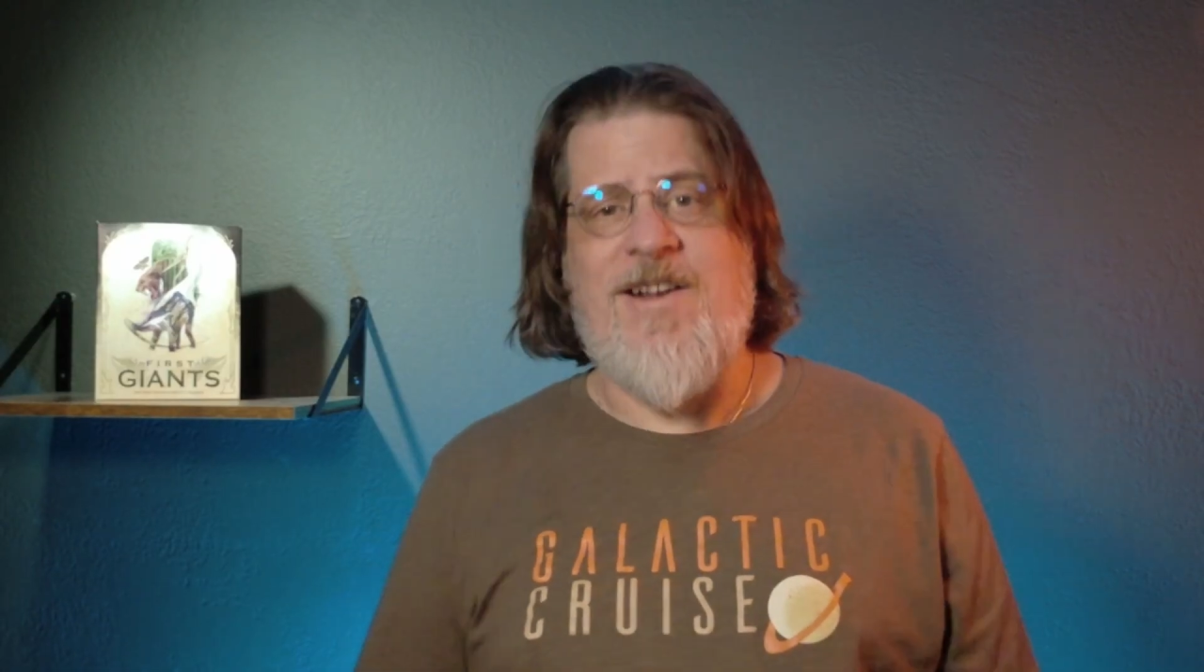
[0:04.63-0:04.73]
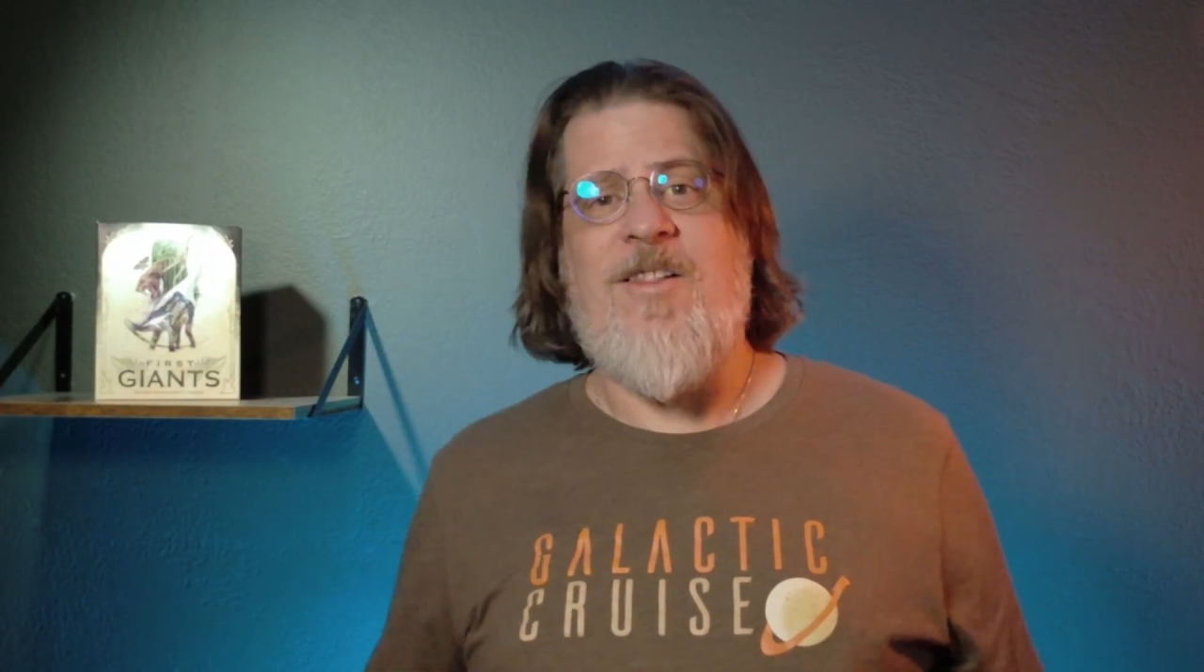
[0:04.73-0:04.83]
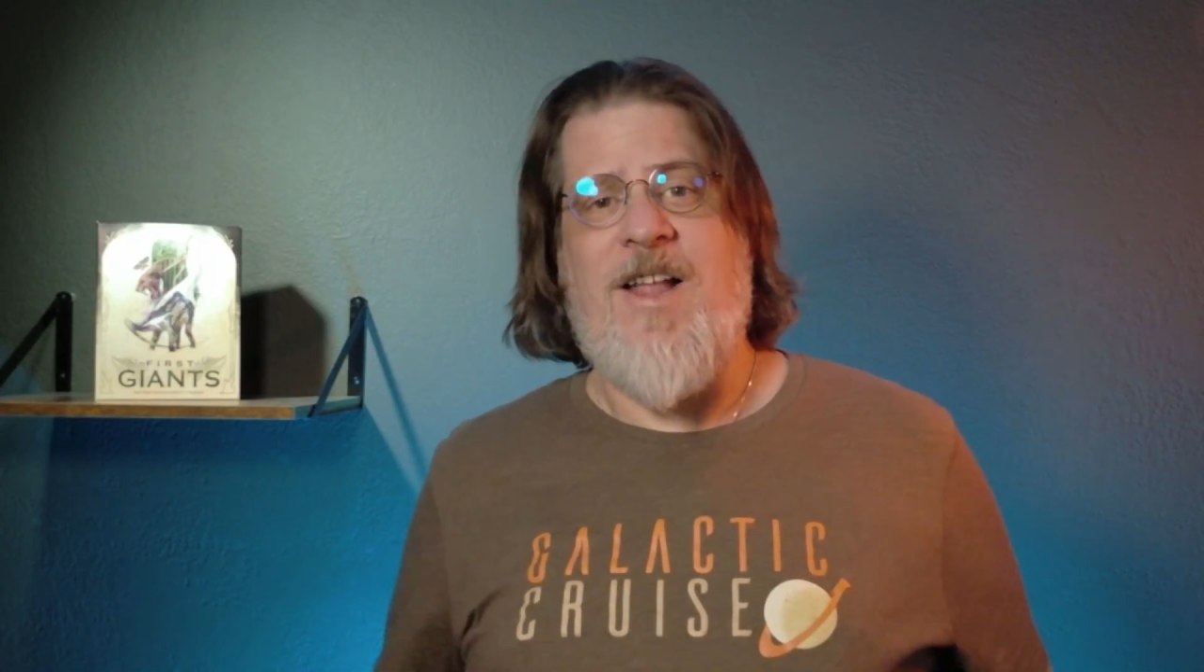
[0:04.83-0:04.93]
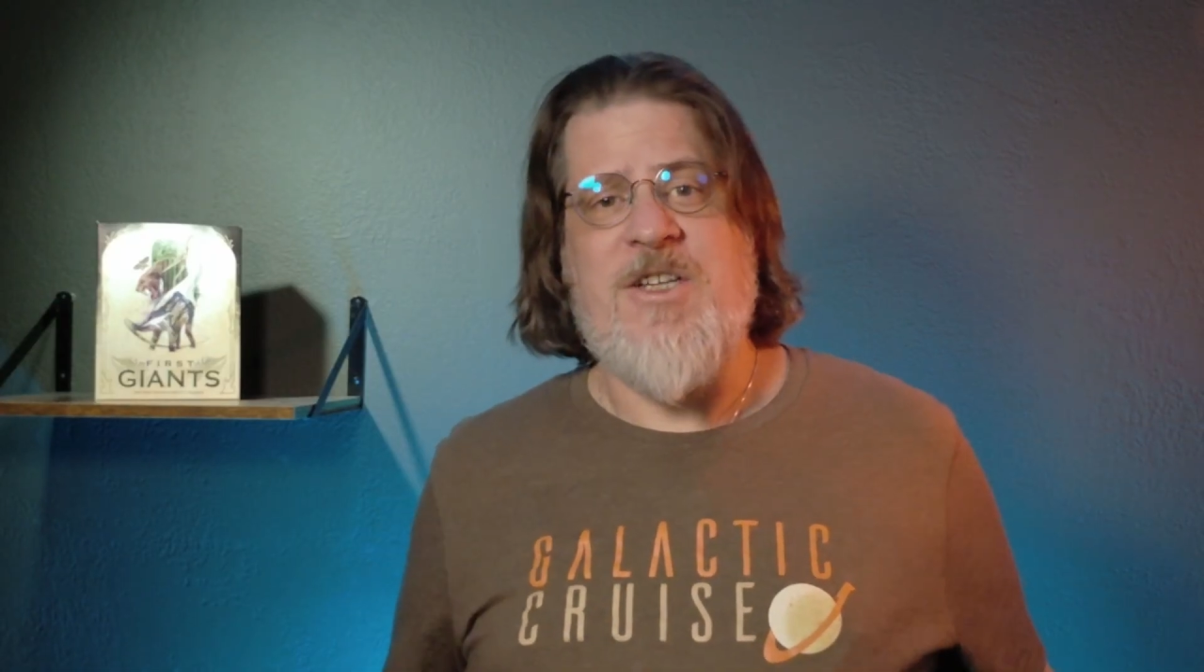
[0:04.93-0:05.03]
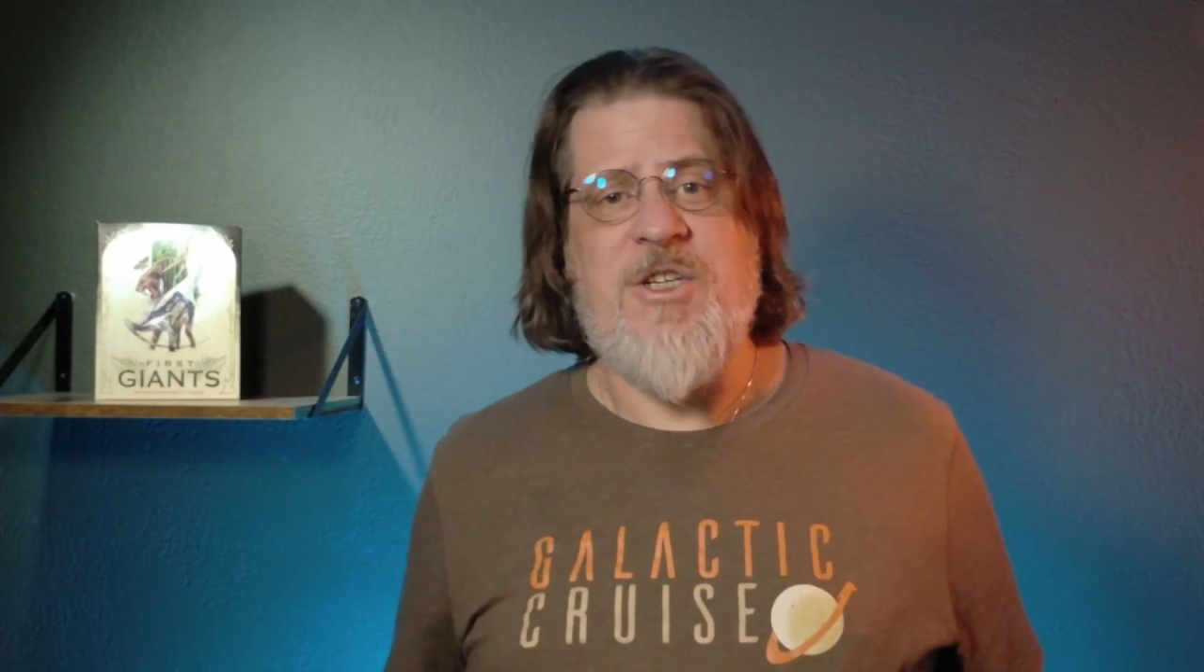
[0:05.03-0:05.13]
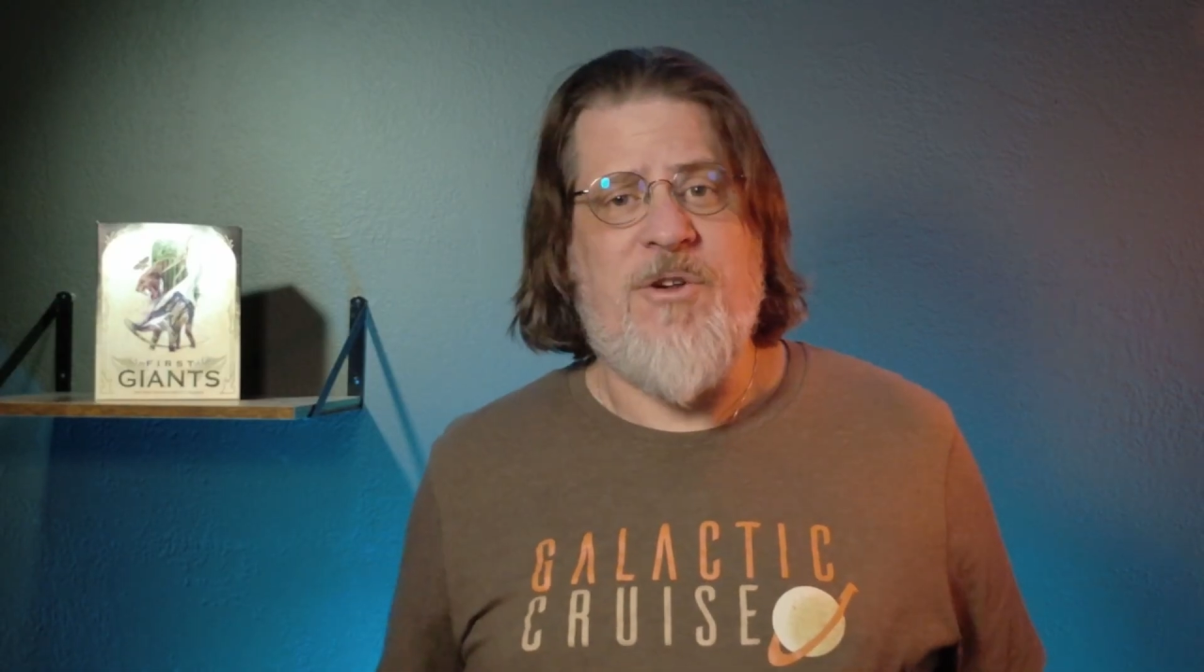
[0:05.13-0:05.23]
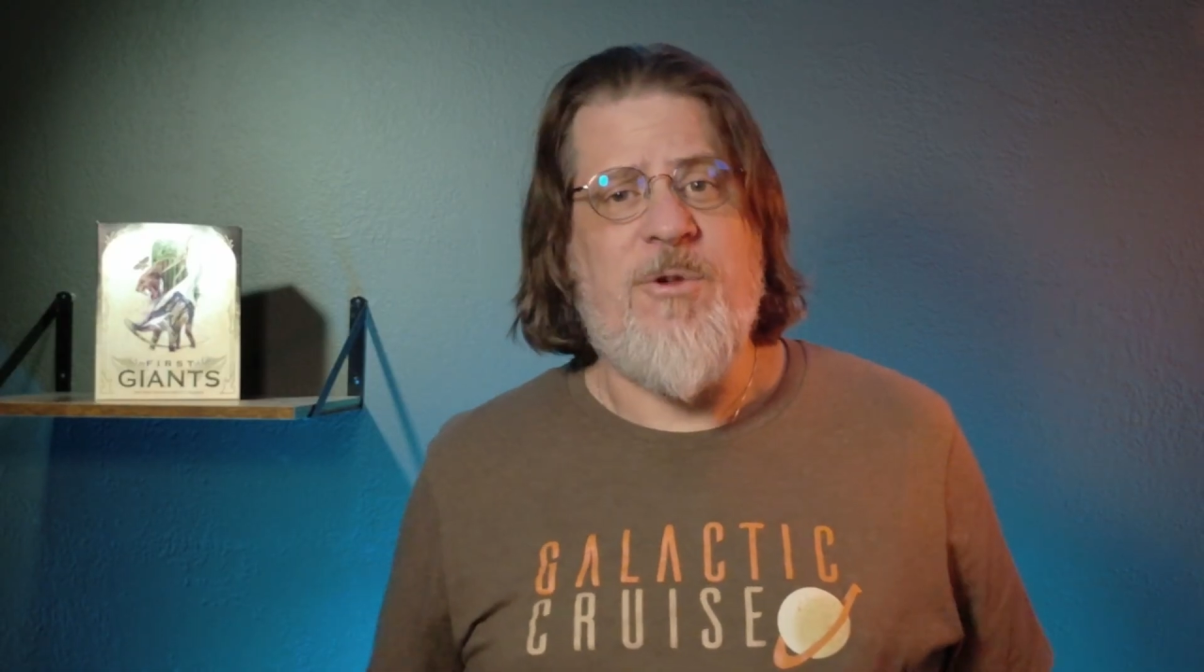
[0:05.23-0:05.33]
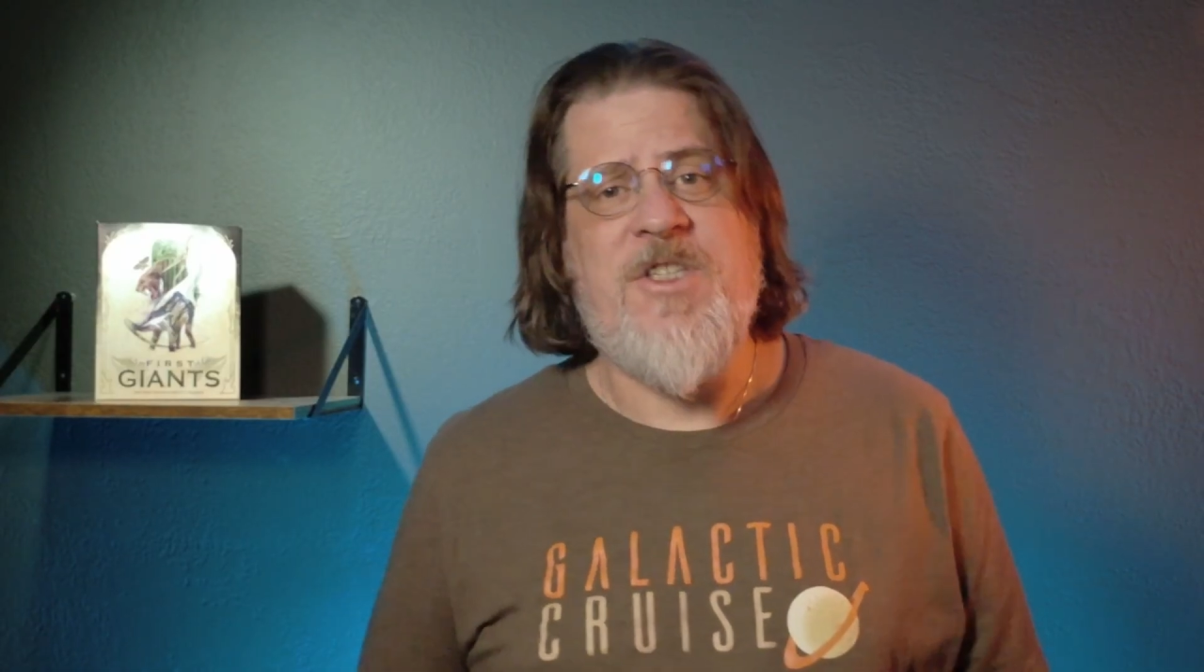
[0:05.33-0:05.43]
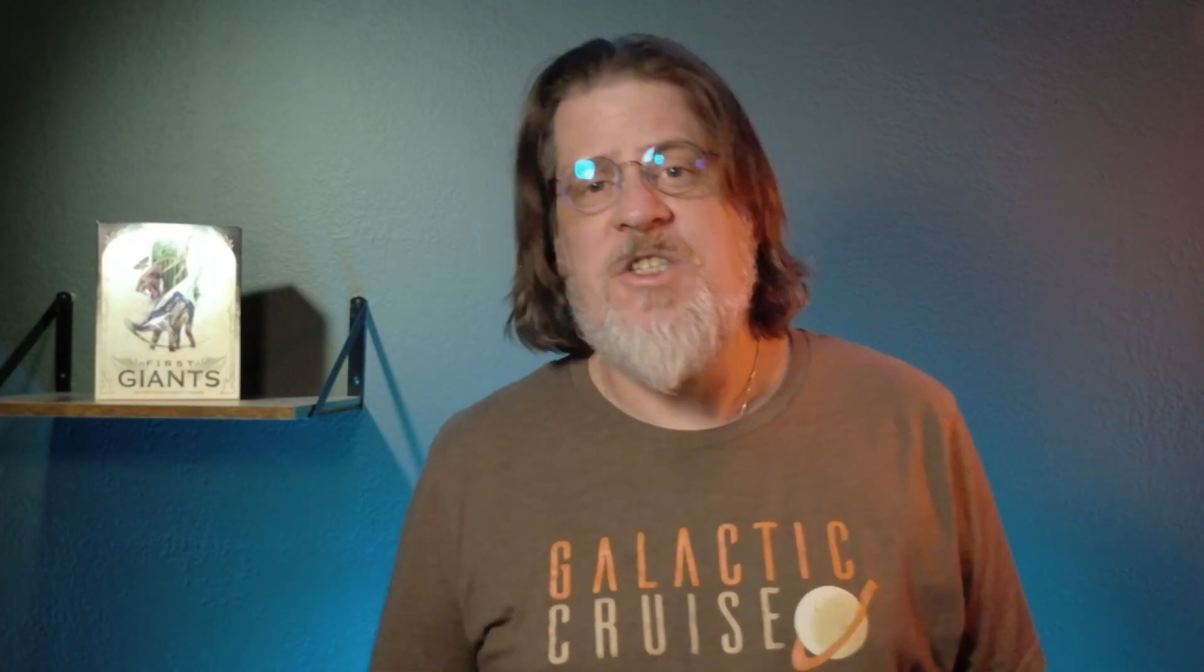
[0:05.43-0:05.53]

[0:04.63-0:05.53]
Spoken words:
collection with a